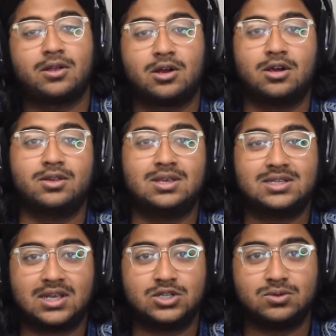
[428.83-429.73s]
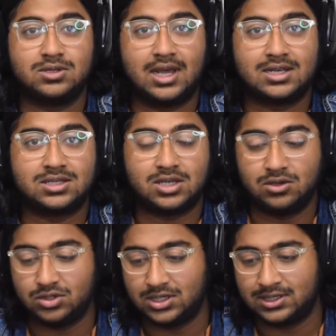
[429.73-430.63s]
currently scheduled
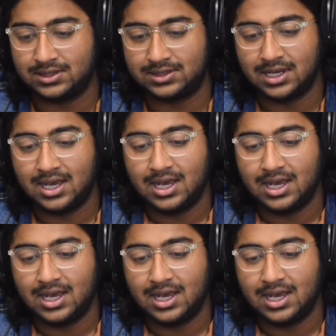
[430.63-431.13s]
executions